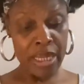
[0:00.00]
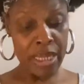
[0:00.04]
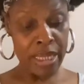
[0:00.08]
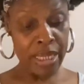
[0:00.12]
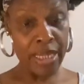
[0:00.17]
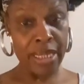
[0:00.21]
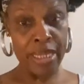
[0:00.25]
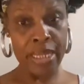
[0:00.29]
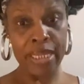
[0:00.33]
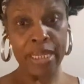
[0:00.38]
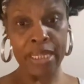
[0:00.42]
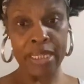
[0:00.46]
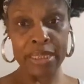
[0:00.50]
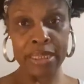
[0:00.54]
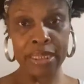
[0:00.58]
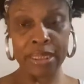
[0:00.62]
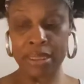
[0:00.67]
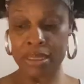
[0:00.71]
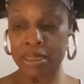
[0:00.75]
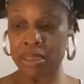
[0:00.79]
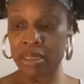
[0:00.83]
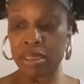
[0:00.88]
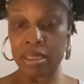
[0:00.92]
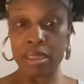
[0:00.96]

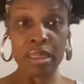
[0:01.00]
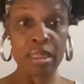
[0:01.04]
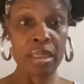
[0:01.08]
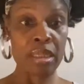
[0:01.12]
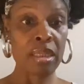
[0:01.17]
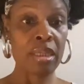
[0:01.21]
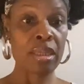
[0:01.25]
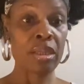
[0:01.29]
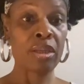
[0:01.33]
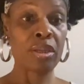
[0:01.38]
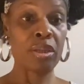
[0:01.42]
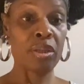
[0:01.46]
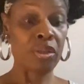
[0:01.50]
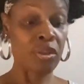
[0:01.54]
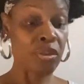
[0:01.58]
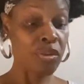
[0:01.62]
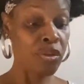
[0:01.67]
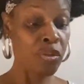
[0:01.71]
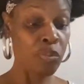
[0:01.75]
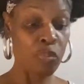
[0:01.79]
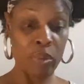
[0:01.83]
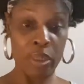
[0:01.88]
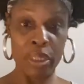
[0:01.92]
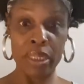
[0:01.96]
is
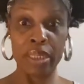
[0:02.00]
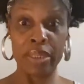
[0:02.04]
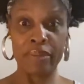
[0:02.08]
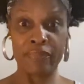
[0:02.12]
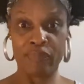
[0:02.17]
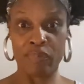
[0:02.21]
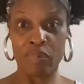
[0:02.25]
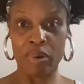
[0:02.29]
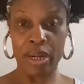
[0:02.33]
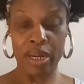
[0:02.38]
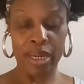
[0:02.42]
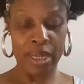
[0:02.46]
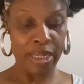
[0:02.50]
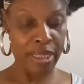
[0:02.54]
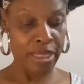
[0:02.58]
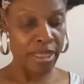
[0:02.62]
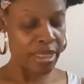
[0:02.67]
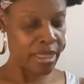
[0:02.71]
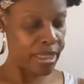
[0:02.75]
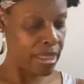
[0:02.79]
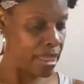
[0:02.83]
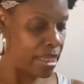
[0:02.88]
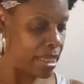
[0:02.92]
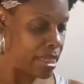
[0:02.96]
the weave, right?
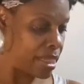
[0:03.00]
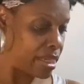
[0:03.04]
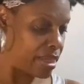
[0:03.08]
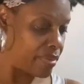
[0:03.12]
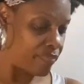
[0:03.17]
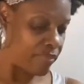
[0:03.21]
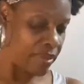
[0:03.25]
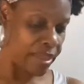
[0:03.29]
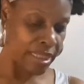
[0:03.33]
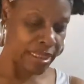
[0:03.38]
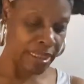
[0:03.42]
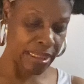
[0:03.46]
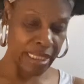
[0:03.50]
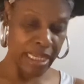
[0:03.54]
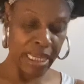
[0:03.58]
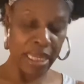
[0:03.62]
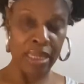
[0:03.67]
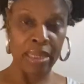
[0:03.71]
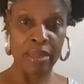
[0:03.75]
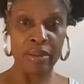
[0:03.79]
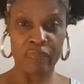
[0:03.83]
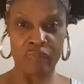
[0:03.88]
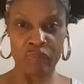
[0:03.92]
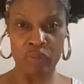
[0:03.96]
And then let's say
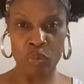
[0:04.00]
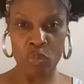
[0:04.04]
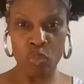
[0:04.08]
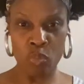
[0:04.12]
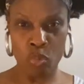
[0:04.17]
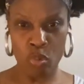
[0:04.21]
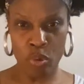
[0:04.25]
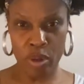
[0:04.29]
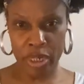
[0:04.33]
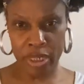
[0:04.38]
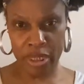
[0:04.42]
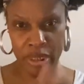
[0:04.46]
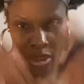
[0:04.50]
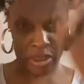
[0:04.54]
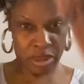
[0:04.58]
if you want